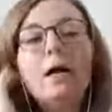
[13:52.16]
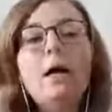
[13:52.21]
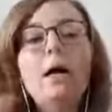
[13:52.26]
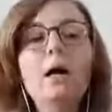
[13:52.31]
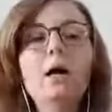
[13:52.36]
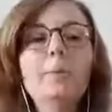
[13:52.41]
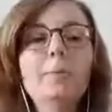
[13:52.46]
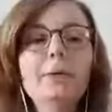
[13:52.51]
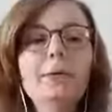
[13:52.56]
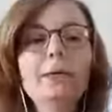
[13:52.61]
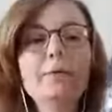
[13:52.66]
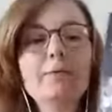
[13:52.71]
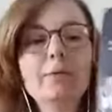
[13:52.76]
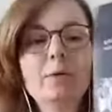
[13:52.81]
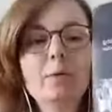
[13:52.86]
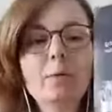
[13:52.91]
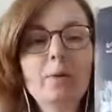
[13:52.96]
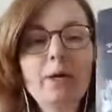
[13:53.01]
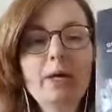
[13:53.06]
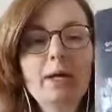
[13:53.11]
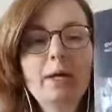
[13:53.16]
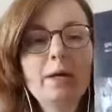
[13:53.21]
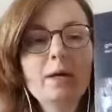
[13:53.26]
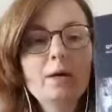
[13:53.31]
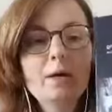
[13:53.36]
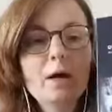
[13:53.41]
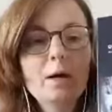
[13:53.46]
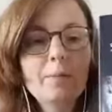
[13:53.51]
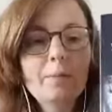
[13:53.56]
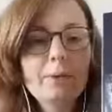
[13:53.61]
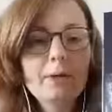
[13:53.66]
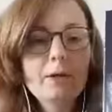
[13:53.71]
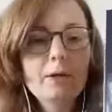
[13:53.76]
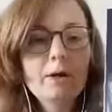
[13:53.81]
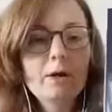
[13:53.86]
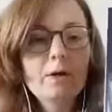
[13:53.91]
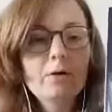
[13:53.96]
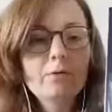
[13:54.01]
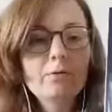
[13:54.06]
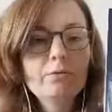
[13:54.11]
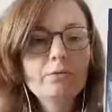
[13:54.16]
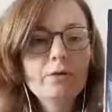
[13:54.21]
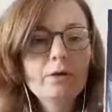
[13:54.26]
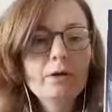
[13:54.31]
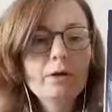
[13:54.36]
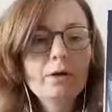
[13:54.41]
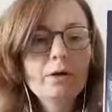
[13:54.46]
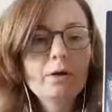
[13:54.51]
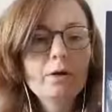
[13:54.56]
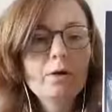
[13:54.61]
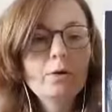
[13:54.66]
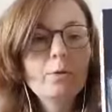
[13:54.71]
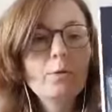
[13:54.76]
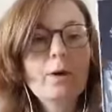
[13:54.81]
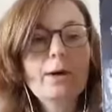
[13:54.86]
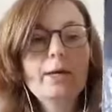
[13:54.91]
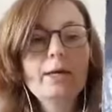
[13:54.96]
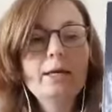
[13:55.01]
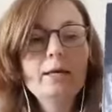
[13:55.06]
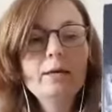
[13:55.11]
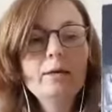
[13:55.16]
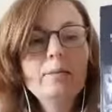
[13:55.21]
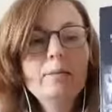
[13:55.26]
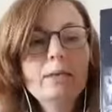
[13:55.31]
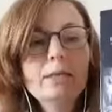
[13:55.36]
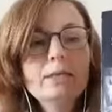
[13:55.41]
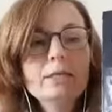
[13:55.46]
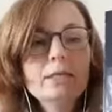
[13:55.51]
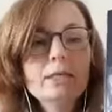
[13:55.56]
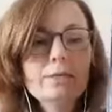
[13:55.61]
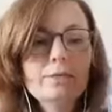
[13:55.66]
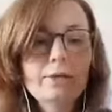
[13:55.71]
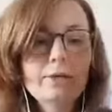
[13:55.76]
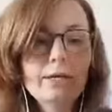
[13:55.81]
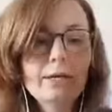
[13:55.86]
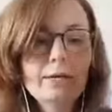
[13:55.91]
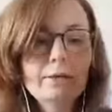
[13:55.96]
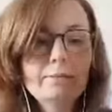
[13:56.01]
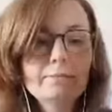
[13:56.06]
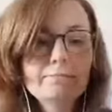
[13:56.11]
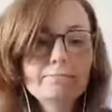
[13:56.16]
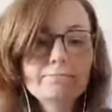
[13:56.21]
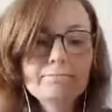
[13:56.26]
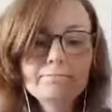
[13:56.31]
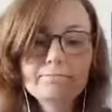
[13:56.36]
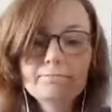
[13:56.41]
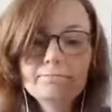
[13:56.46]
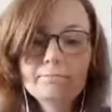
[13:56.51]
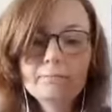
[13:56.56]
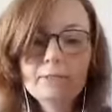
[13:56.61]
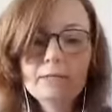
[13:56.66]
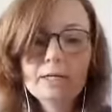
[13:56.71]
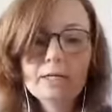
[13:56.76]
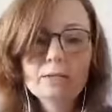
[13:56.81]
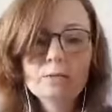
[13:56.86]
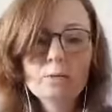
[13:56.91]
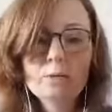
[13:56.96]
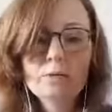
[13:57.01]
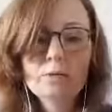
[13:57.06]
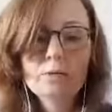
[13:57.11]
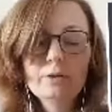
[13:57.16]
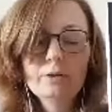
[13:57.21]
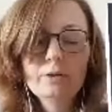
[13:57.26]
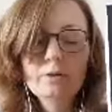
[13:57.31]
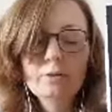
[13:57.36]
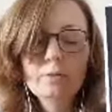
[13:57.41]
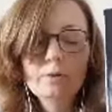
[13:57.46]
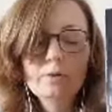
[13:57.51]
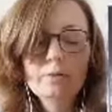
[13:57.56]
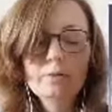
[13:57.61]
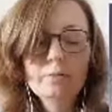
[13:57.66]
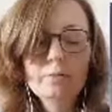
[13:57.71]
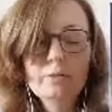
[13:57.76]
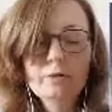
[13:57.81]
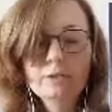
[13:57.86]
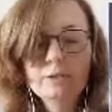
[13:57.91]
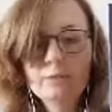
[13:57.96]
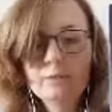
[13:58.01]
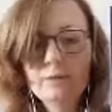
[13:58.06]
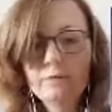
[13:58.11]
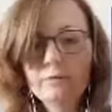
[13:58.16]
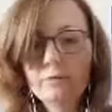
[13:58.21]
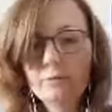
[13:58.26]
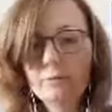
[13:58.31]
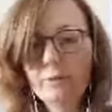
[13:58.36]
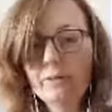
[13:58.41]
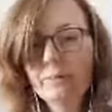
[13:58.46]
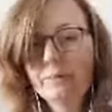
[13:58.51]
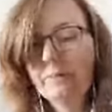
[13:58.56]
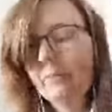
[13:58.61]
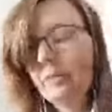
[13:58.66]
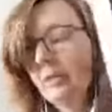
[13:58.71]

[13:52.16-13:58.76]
I'll be giving away a copy of uh, On Writing by Stephen King. That's one of the, one of the books I'm giving away.